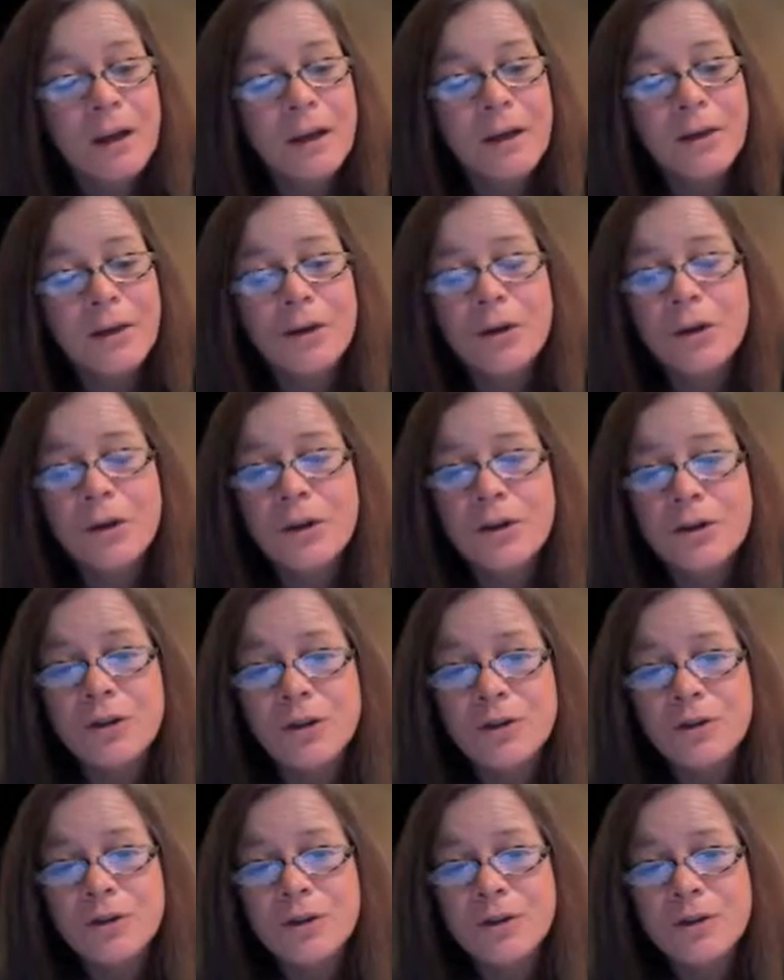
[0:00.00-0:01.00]
You can
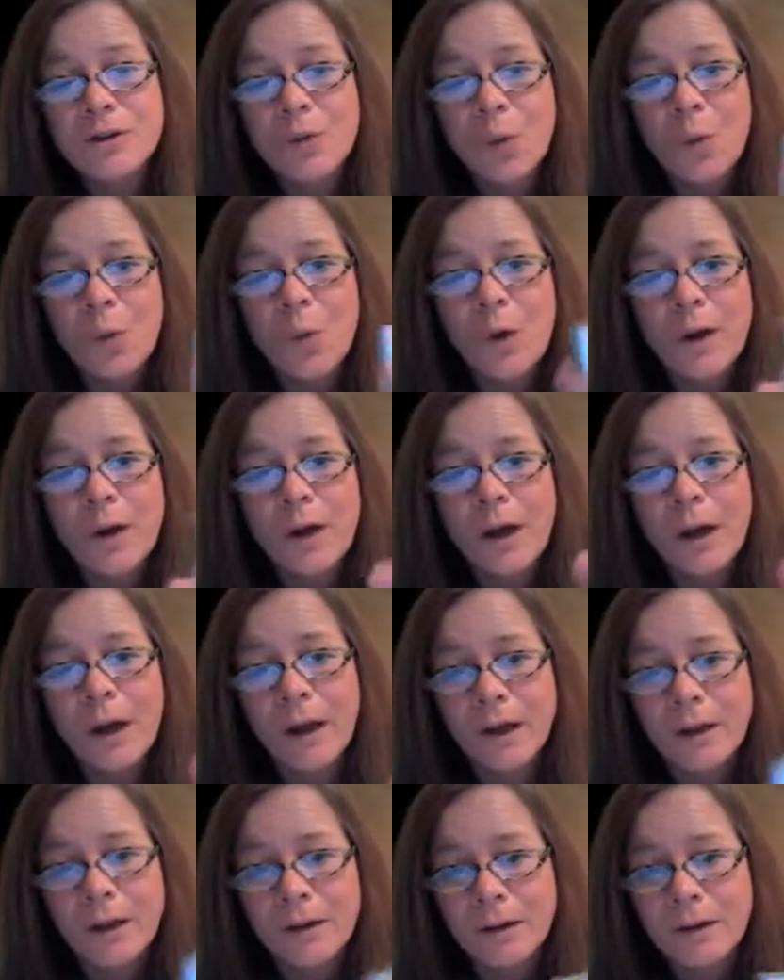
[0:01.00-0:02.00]
do this
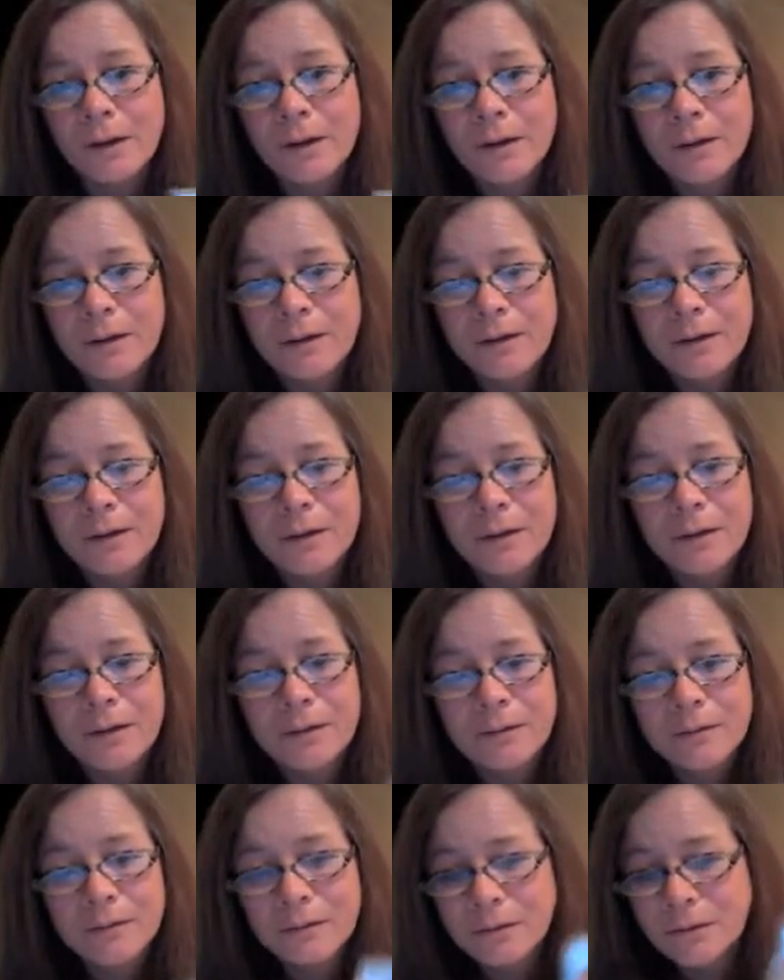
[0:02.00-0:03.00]
one-handed.
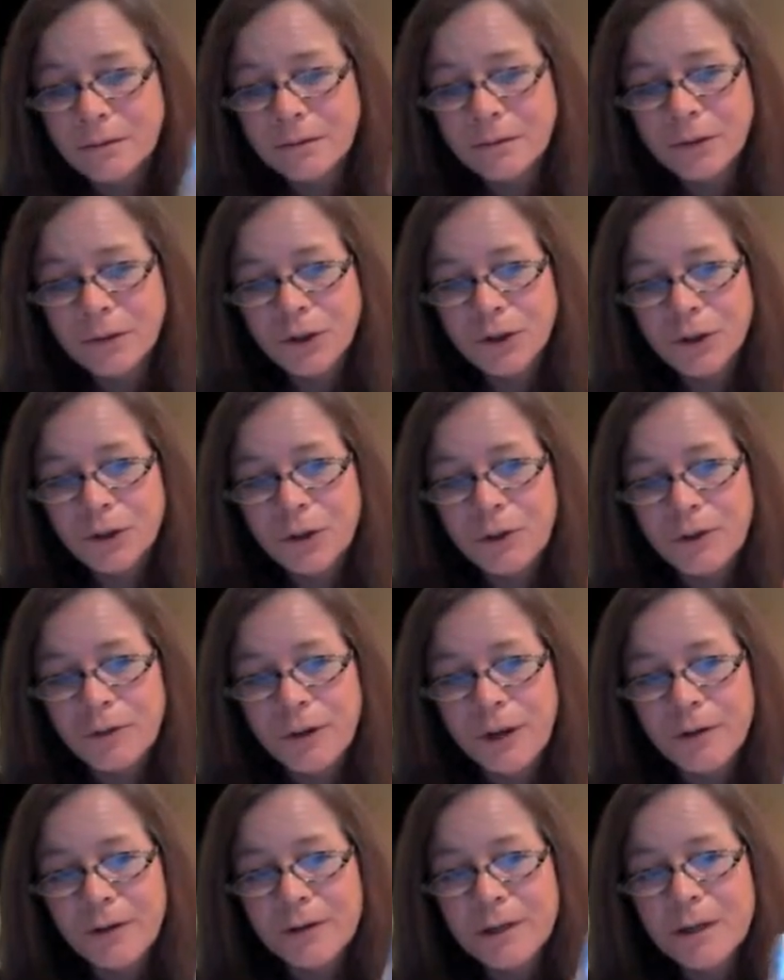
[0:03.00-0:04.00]
Joy
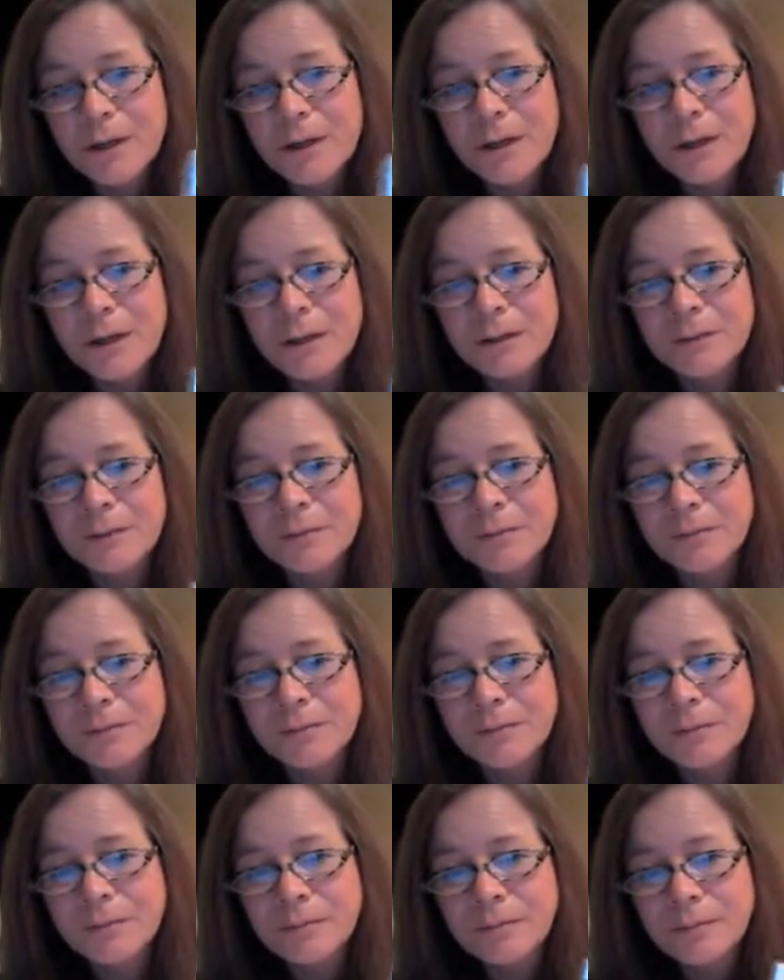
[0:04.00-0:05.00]
510,
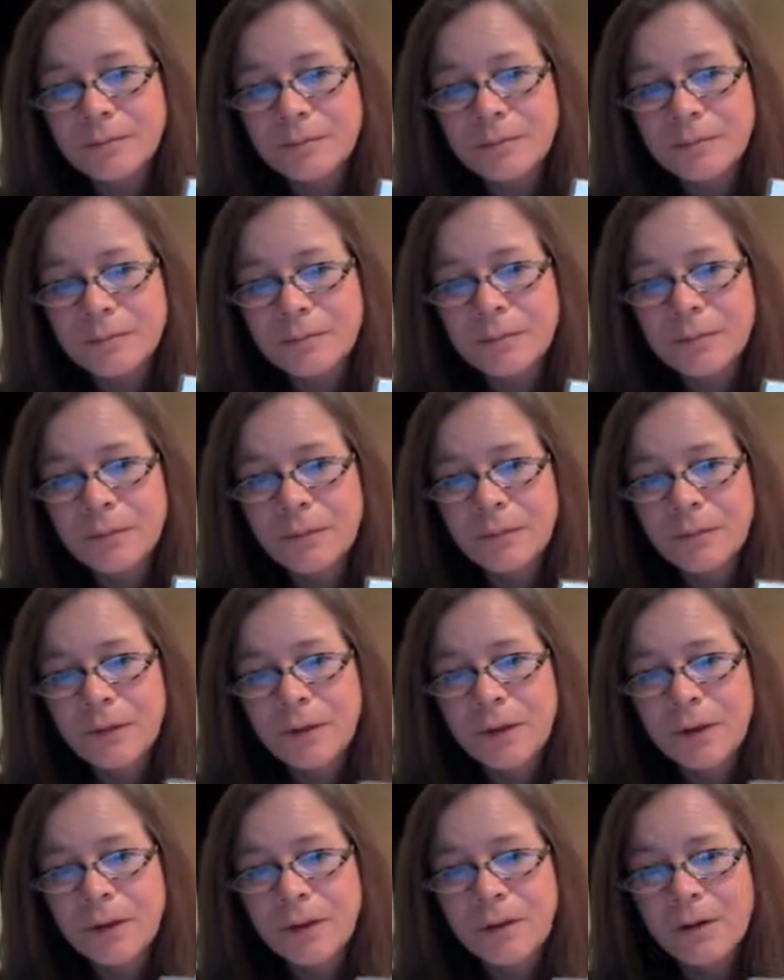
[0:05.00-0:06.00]

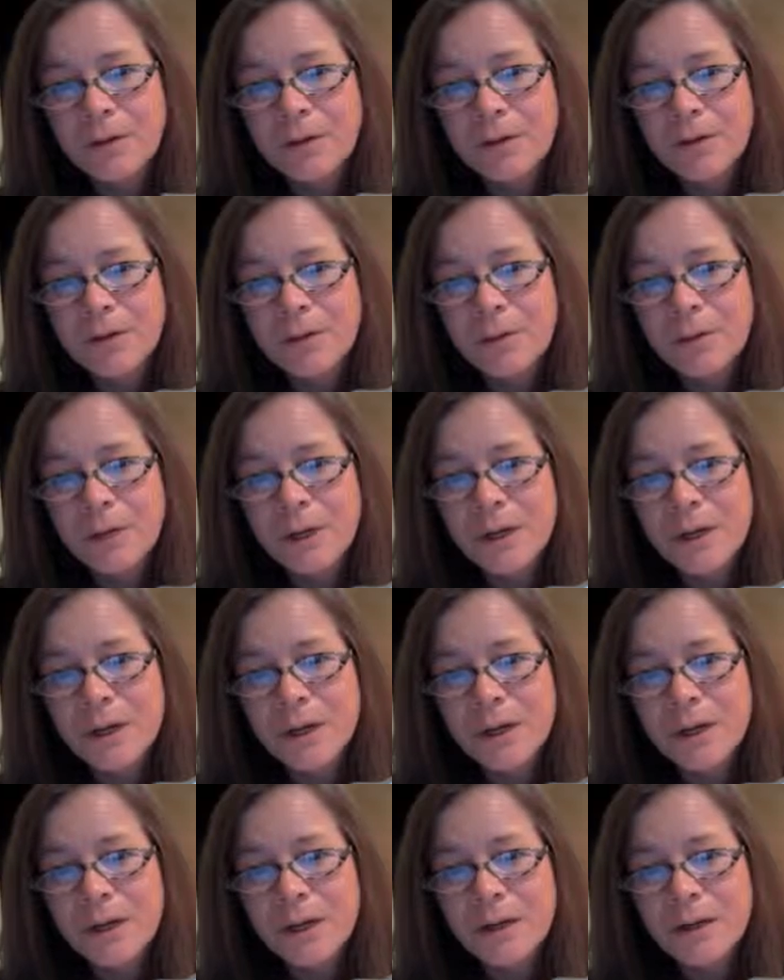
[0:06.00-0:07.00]
little
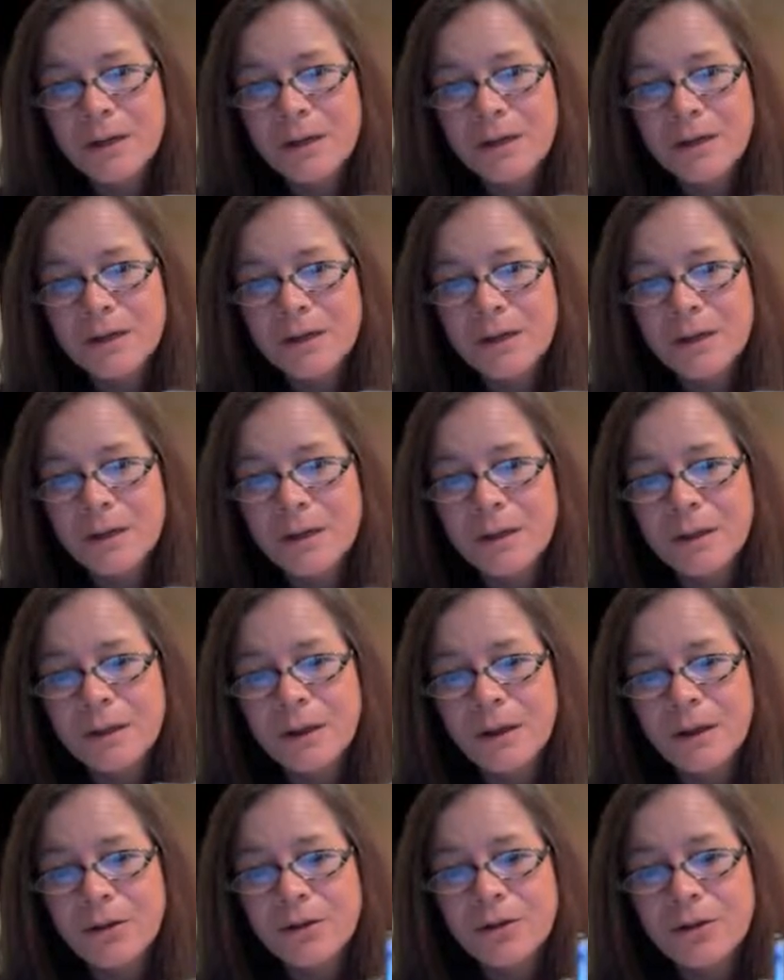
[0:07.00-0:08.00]
squeeze, in
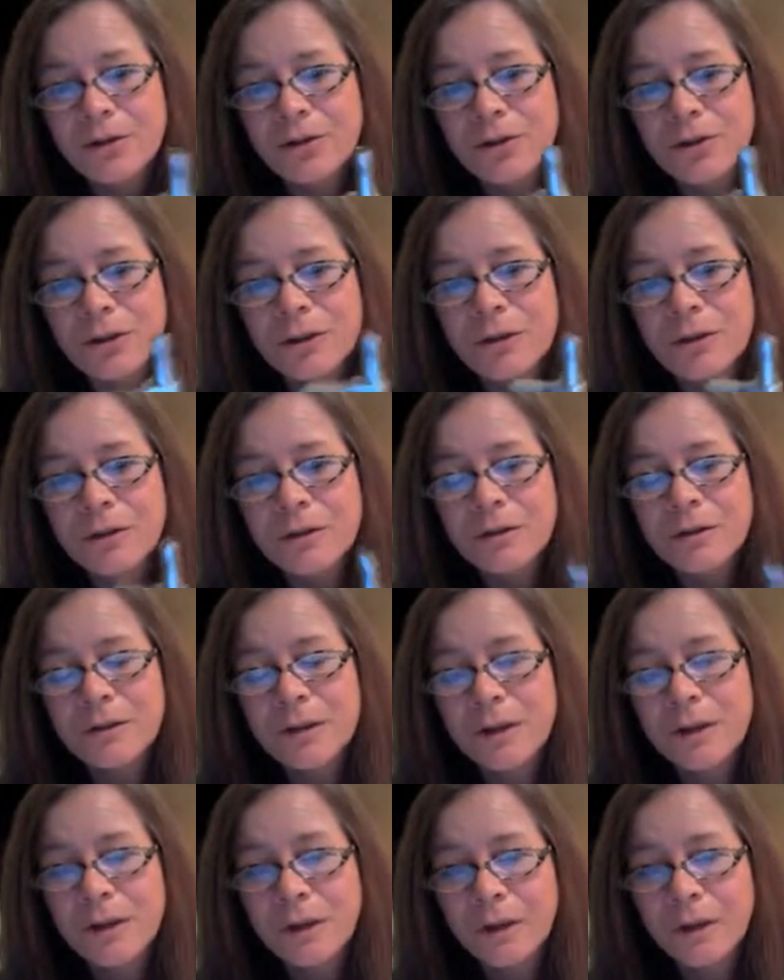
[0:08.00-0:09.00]
goes your
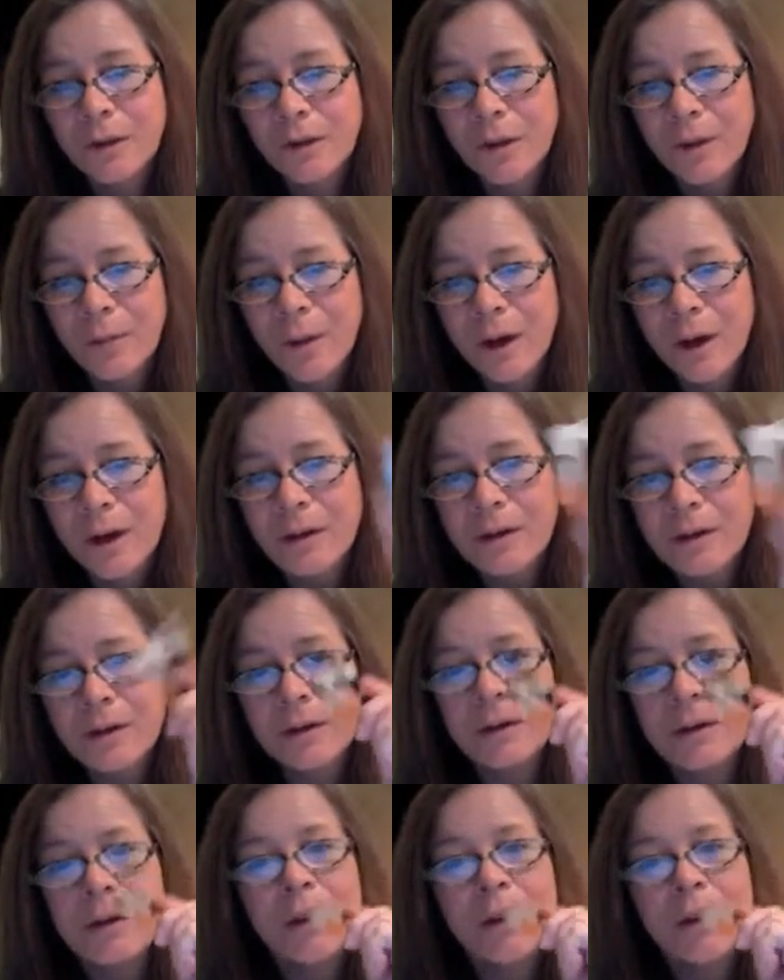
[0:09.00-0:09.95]
juice, hit the button.